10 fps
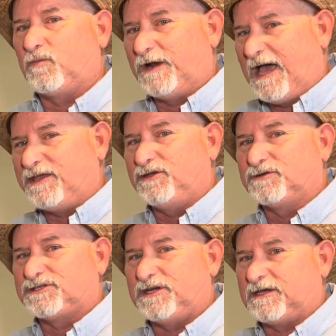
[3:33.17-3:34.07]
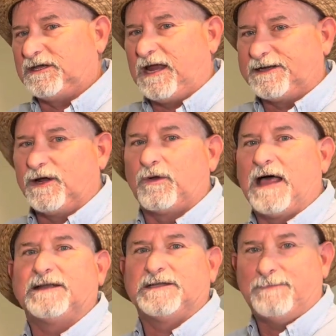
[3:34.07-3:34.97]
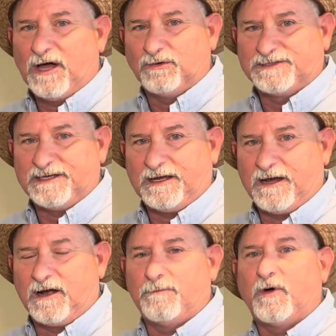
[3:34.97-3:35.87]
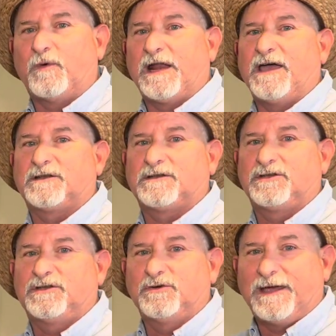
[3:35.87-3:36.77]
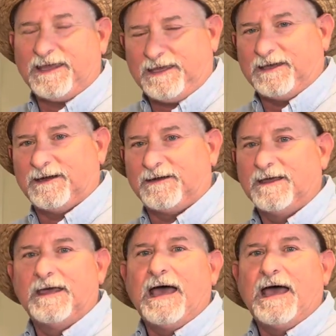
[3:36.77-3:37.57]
When I use chicken, I don't like the bones in there, but when I do a hen,